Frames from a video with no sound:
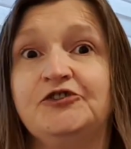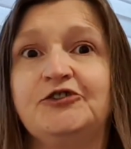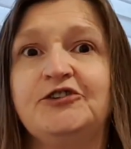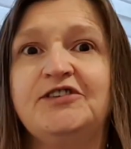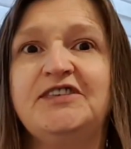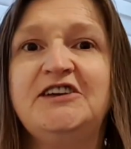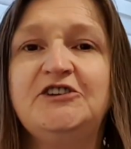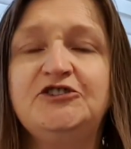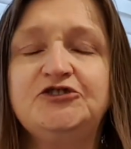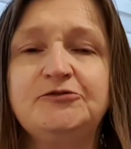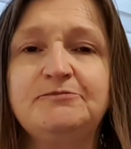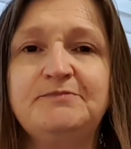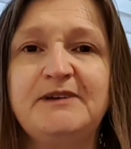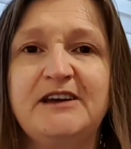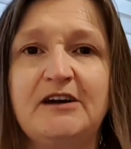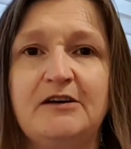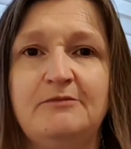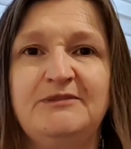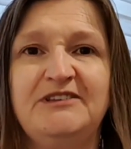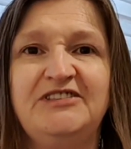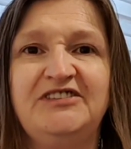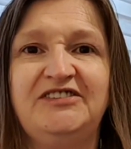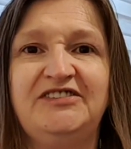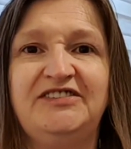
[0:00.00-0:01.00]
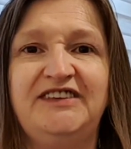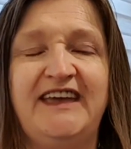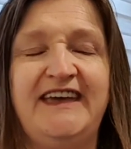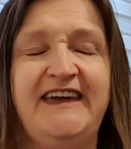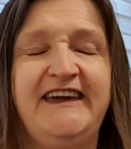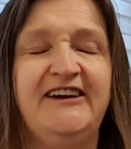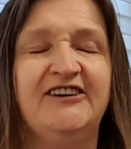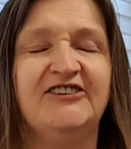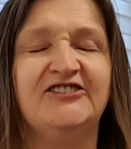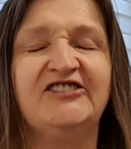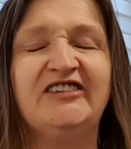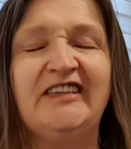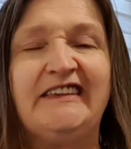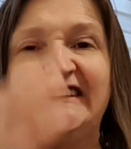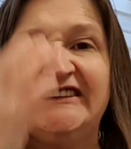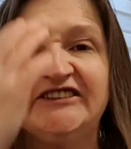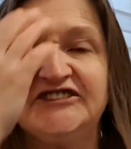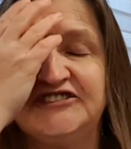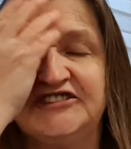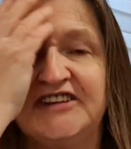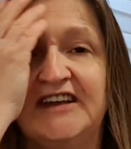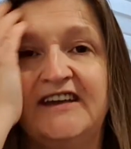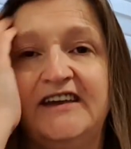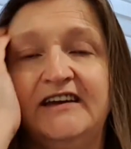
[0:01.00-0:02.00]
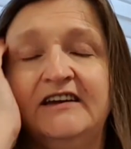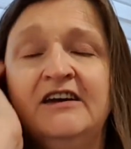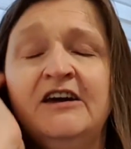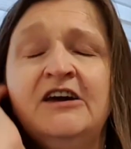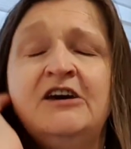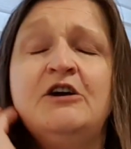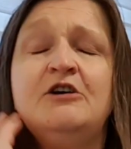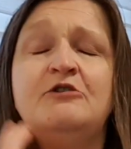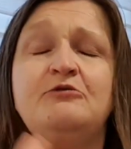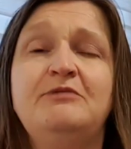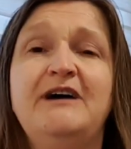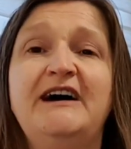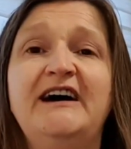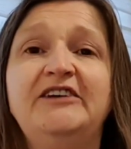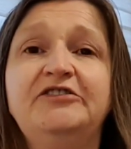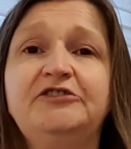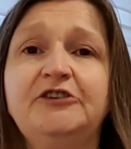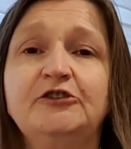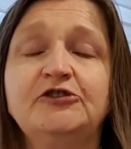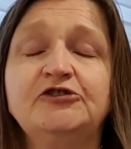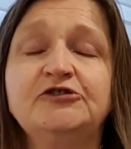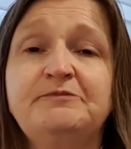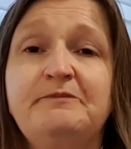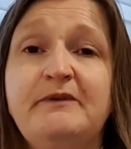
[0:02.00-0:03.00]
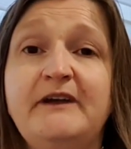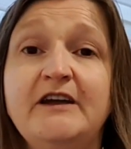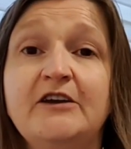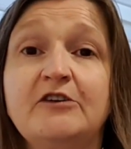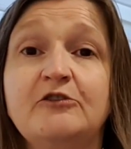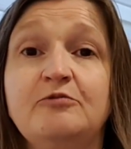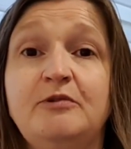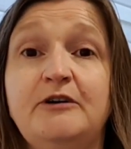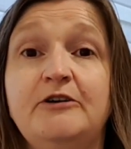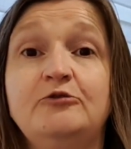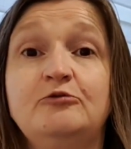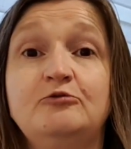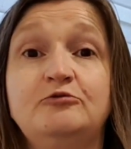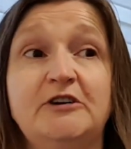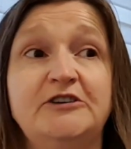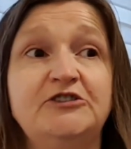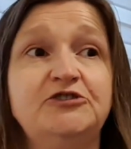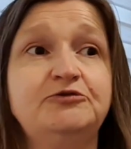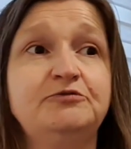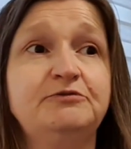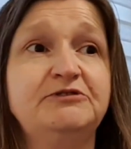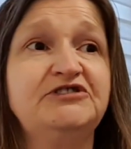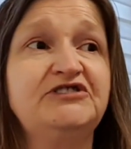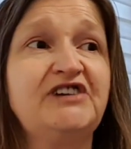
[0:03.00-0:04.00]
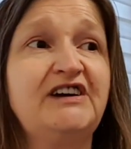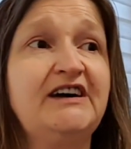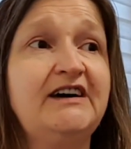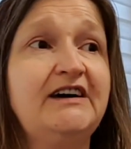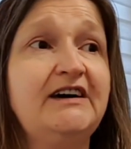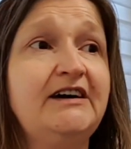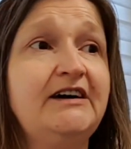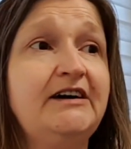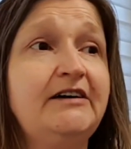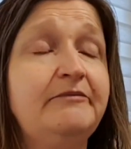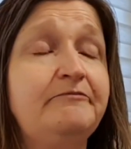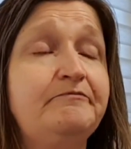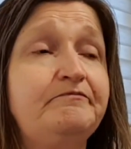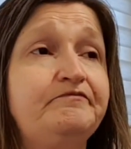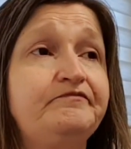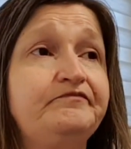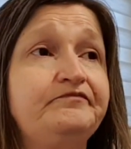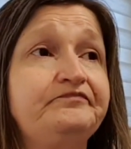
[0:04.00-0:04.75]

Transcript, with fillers: So they should be coming today because last night we had our spare quilt, which was a